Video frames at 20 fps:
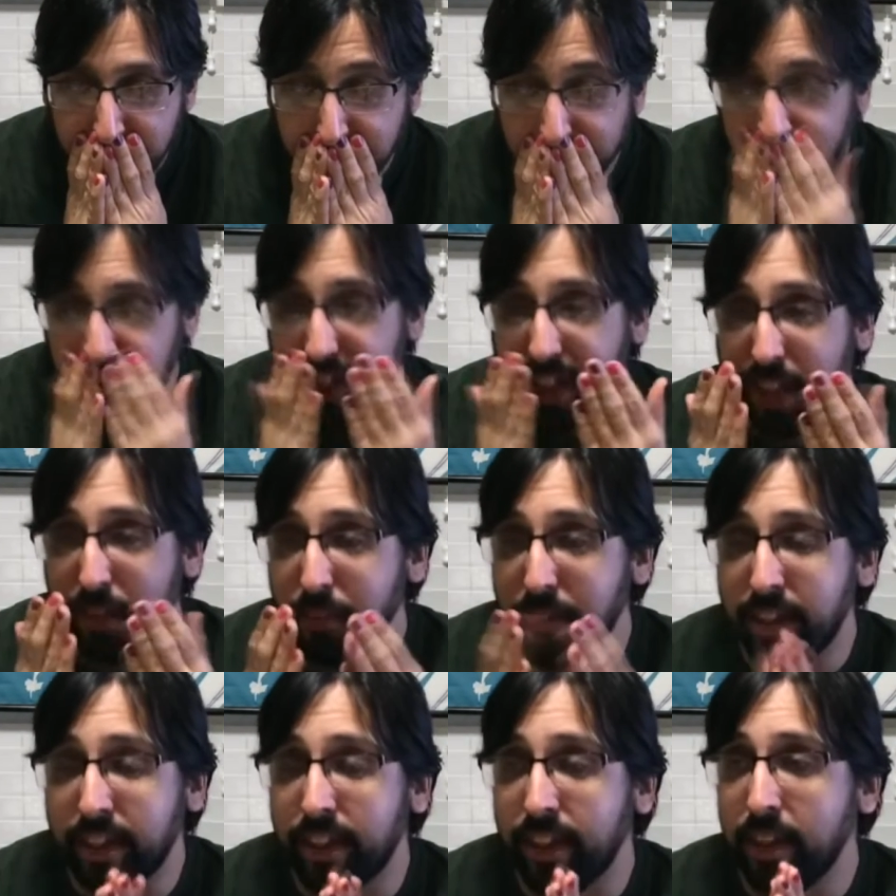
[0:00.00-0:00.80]
Thank God
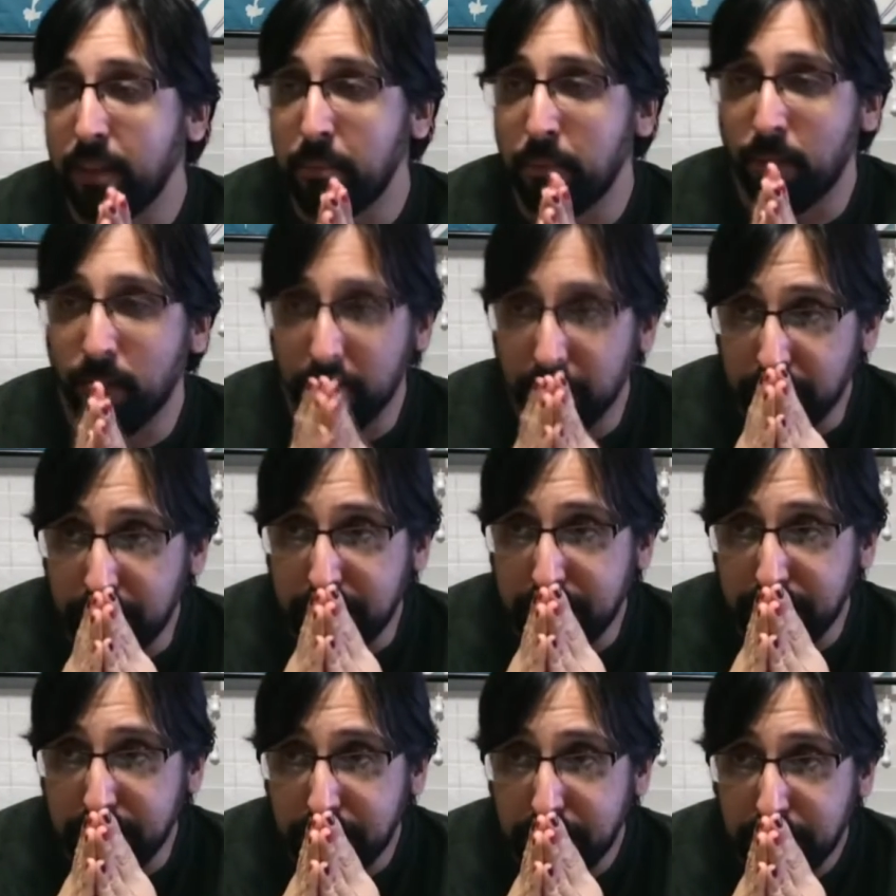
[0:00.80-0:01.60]
we didn't get more of
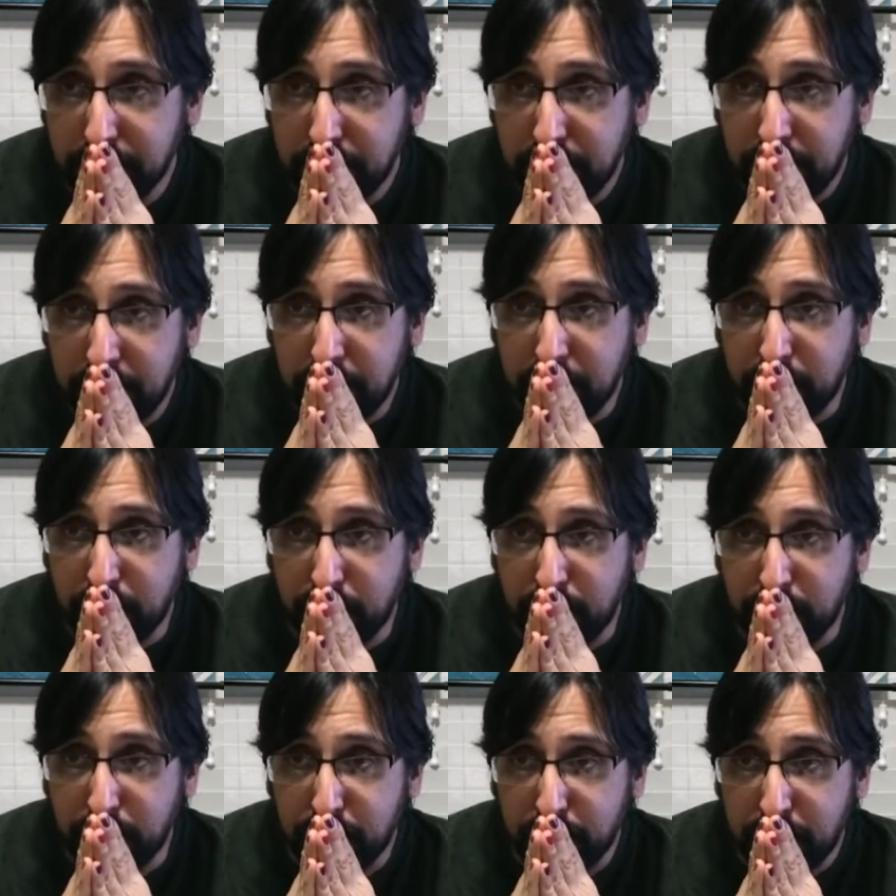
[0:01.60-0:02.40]
these.
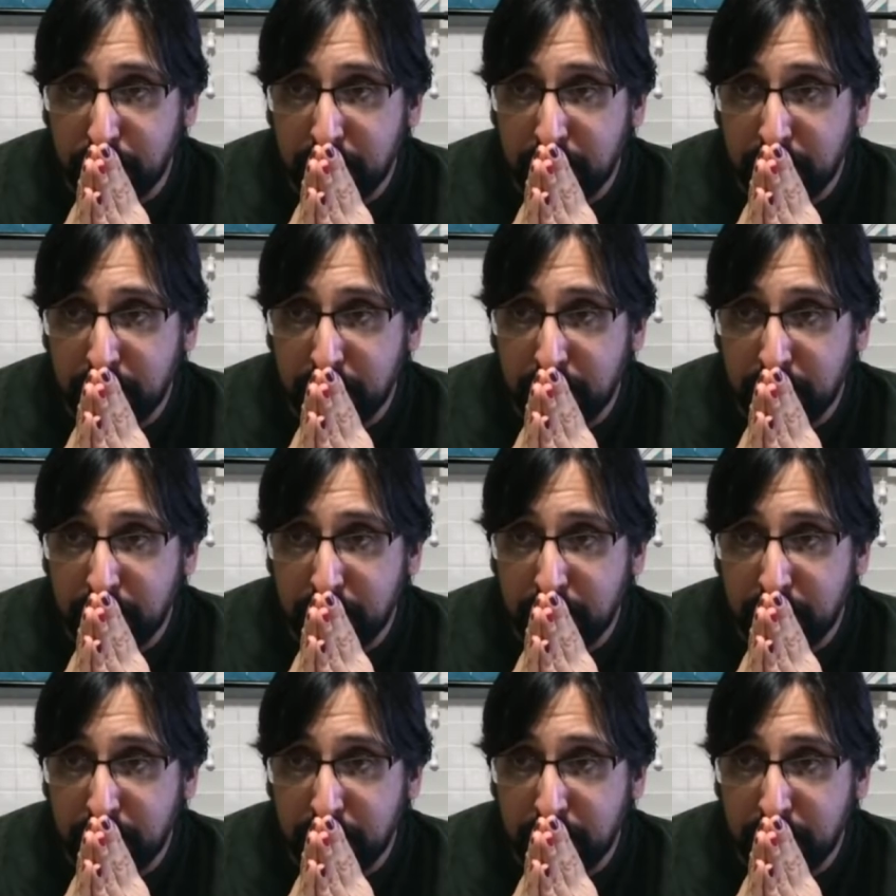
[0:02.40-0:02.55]
Like,